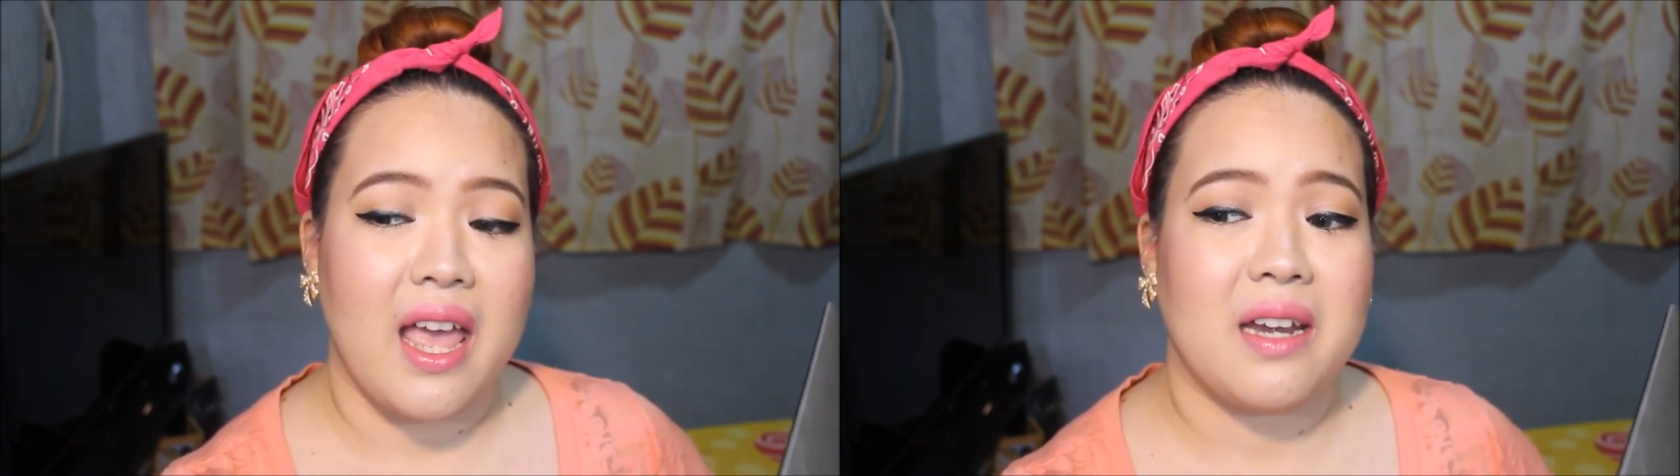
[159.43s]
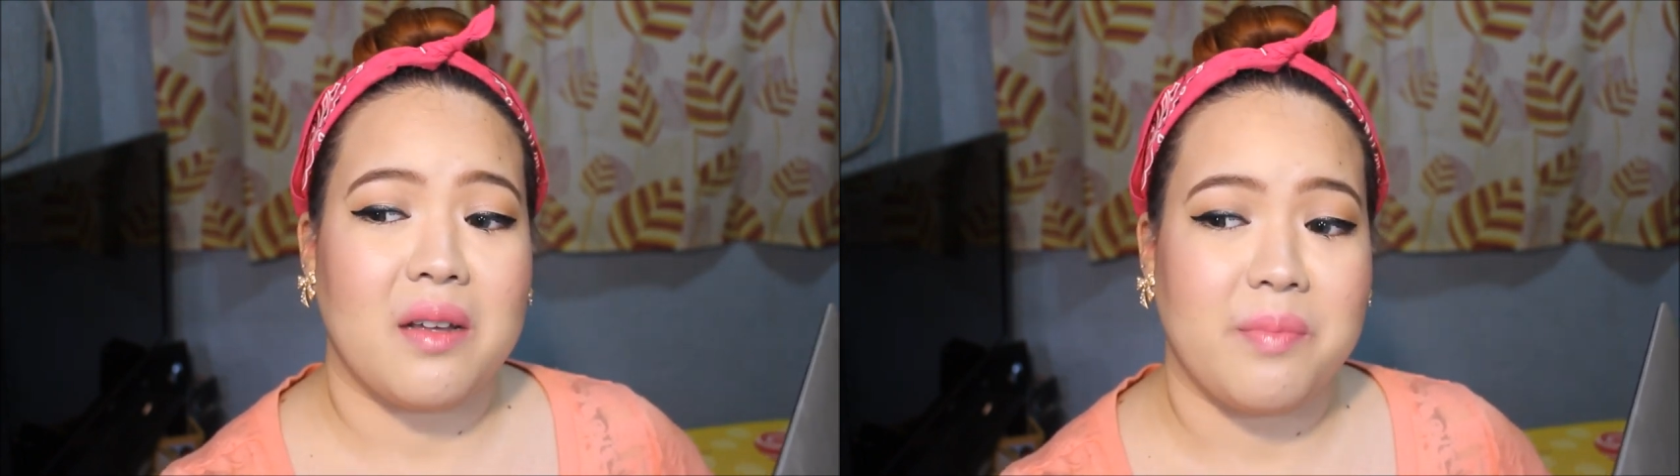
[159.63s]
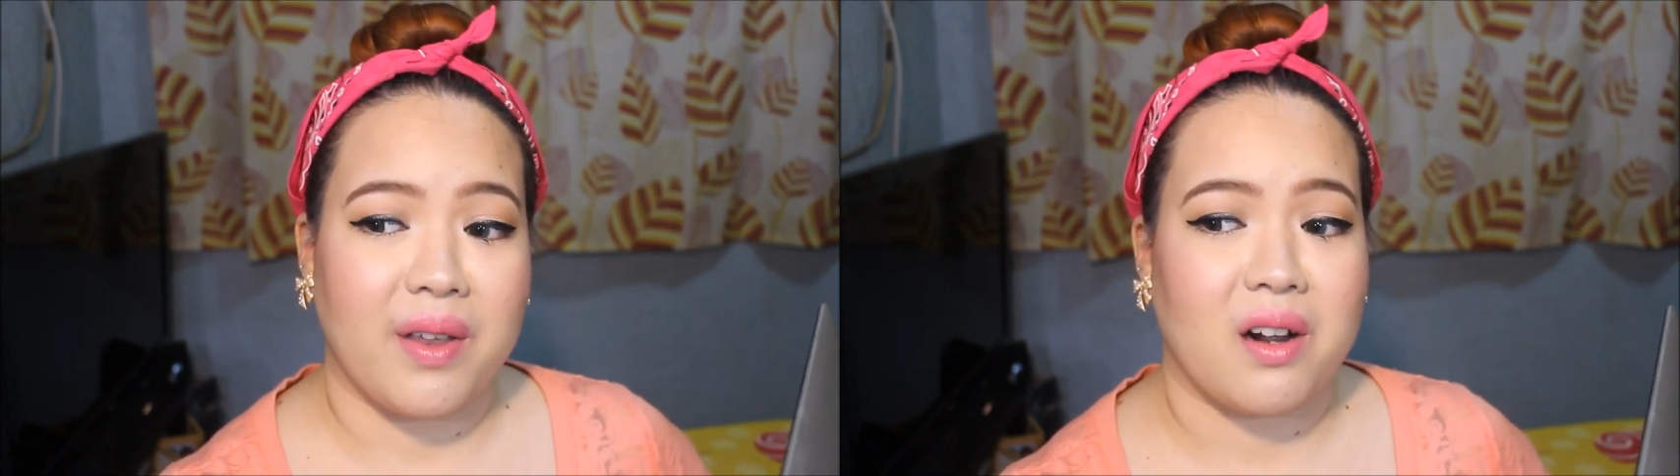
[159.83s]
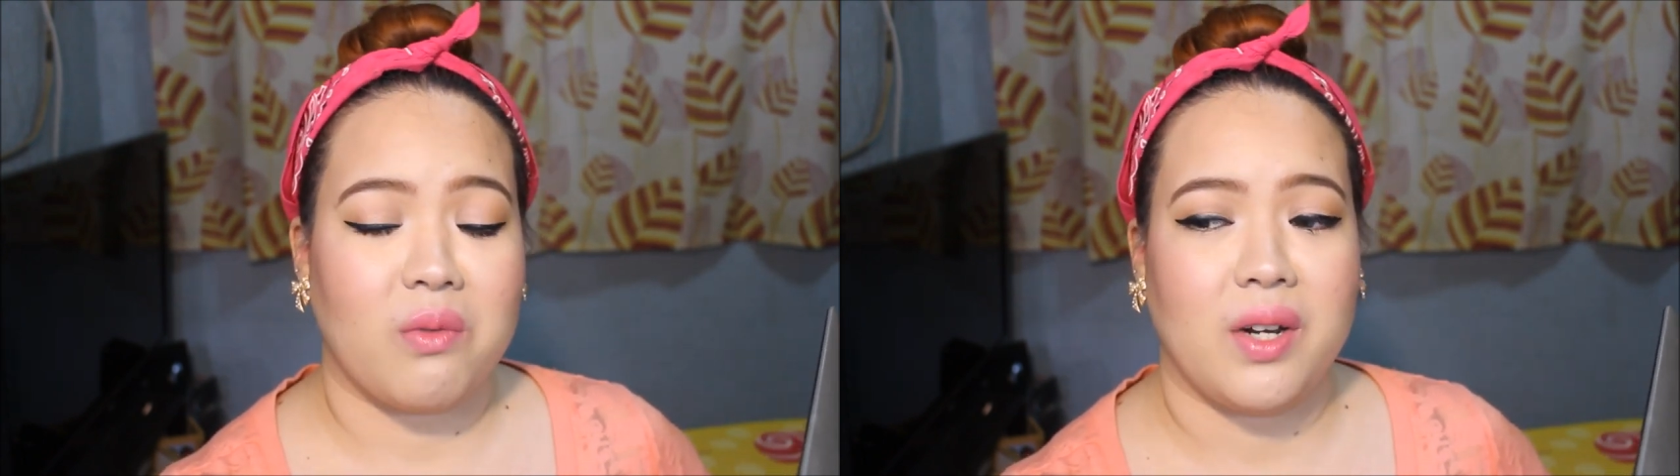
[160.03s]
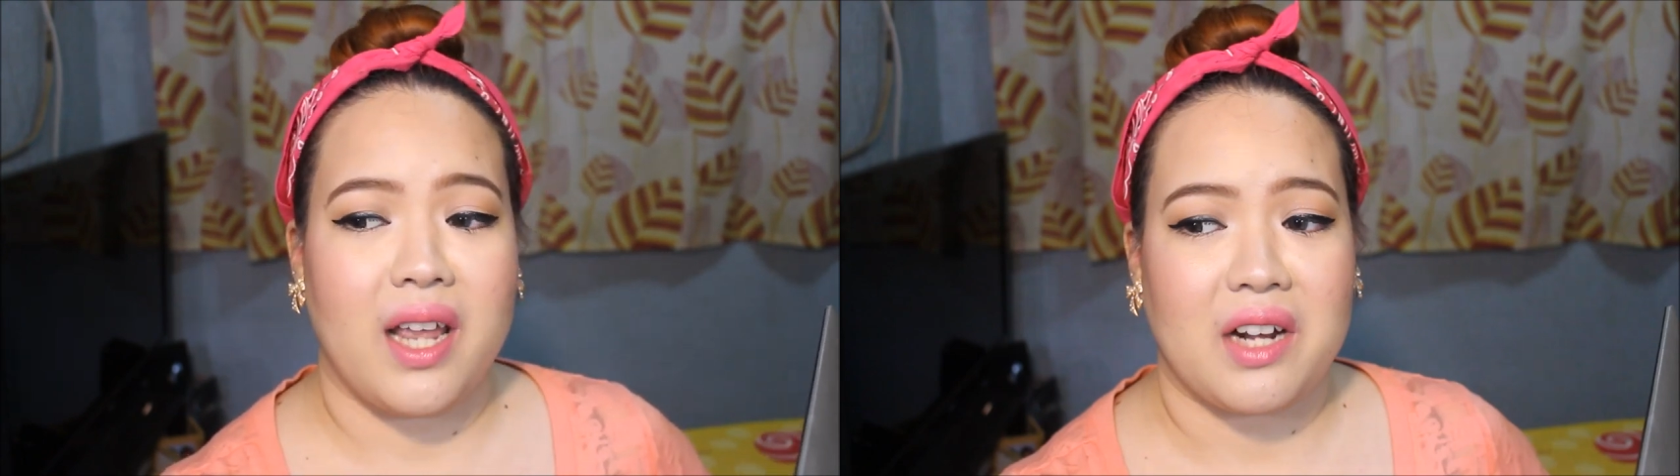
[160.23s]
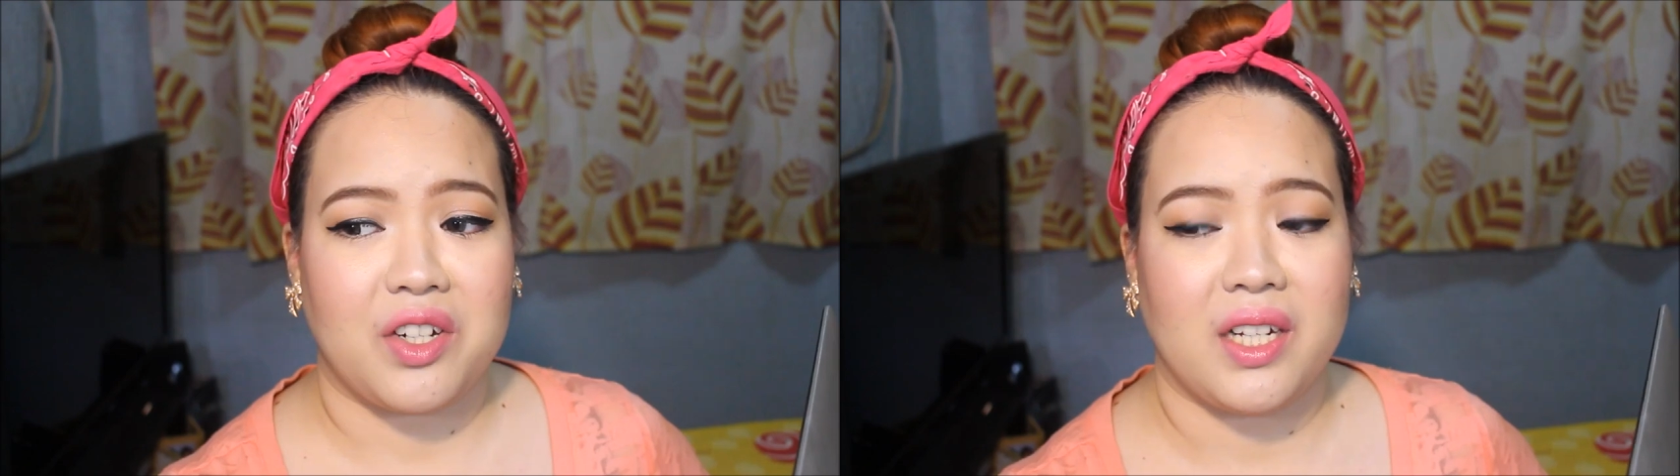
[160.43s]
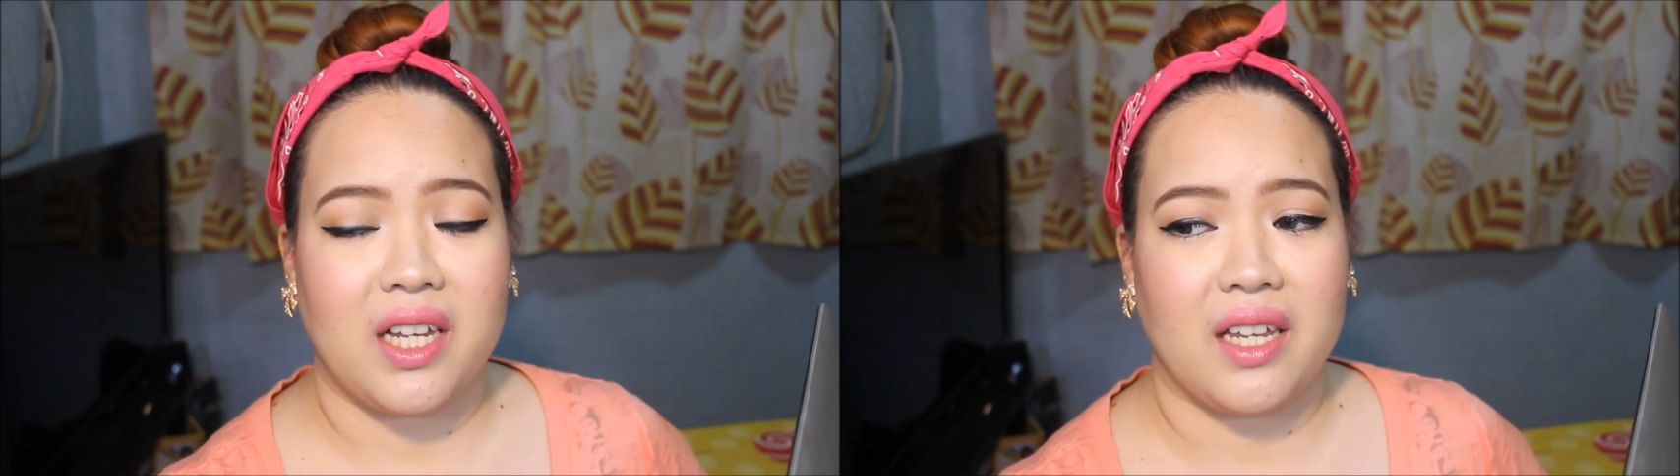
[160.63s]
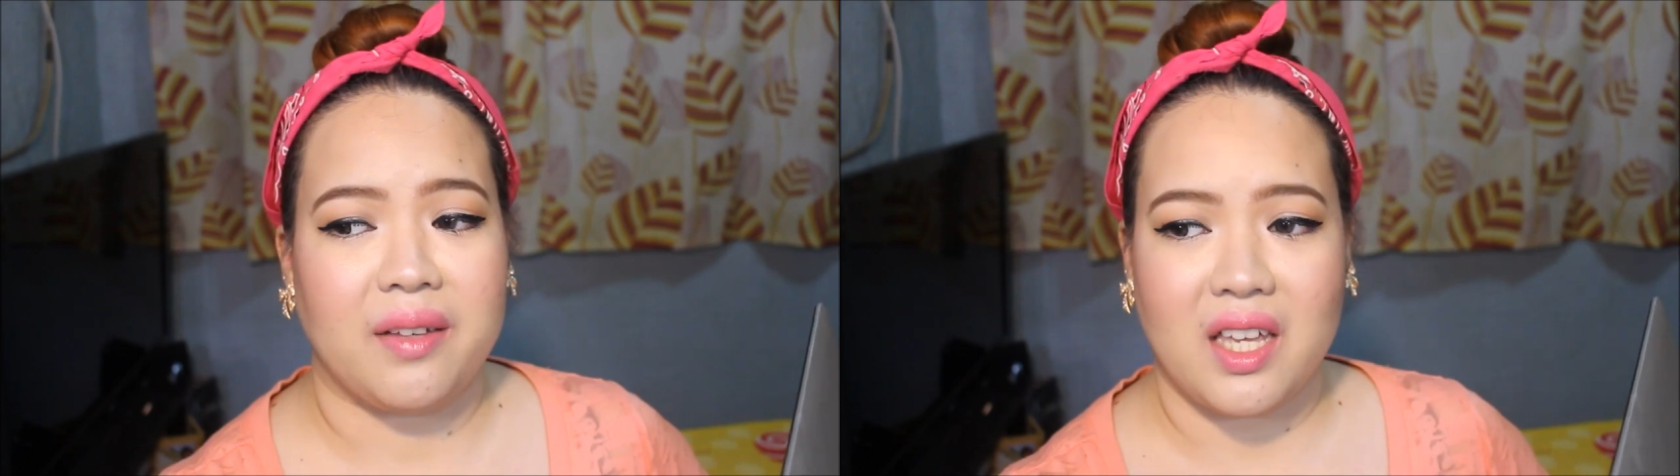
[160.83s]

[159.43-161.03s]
And the bear would actually